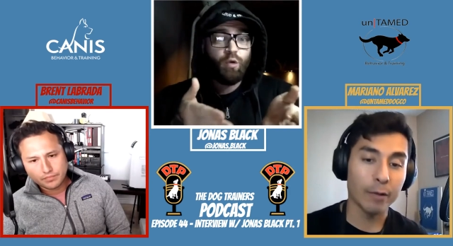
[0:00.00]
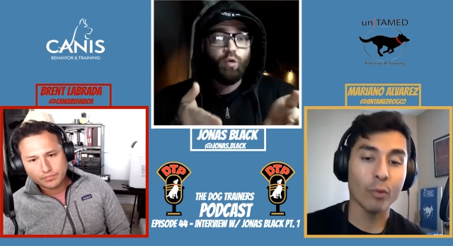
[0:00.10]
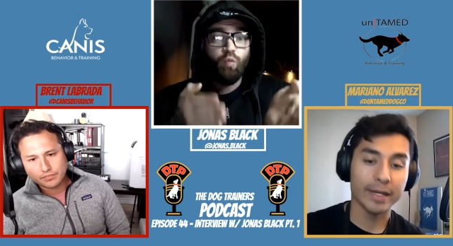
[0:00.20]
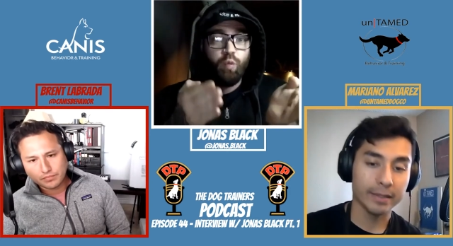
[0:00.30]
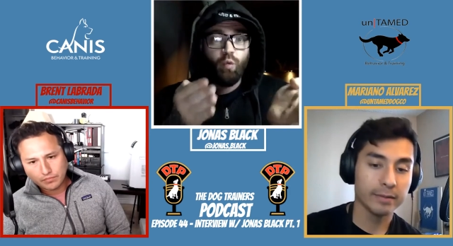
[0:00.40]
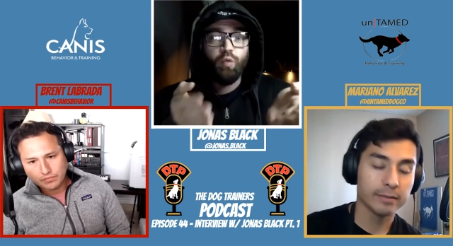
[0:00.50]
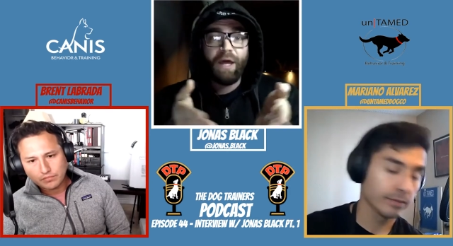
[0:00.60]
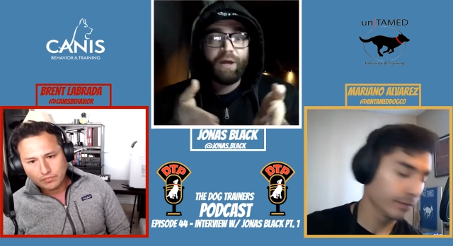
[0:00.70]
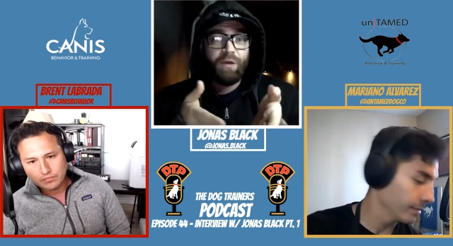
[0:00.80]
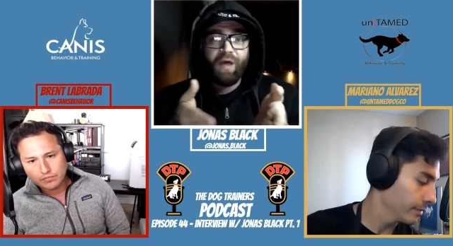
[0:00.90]
Speaker 1: right
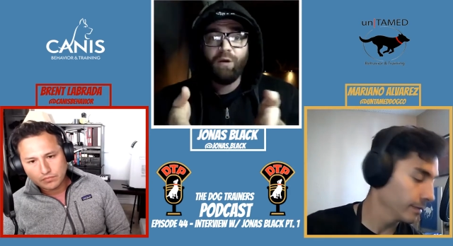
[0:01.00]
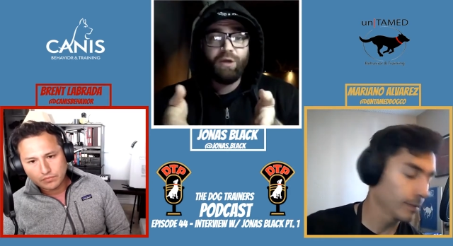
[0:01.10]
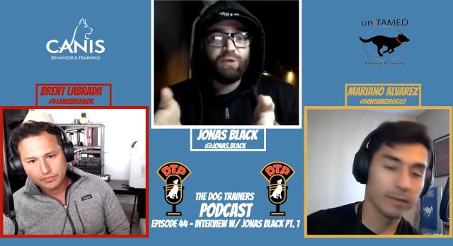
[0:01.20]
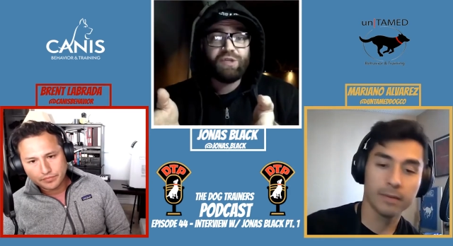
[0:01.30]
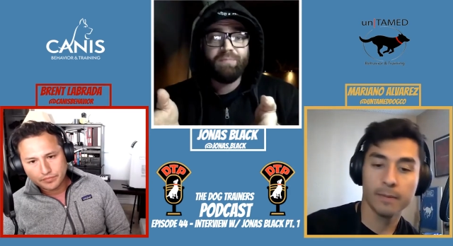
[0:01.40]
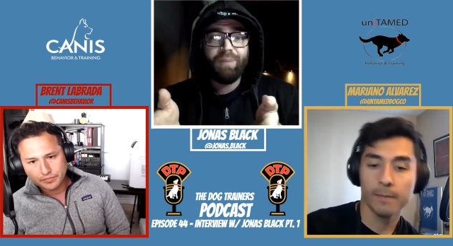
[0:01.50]
like without using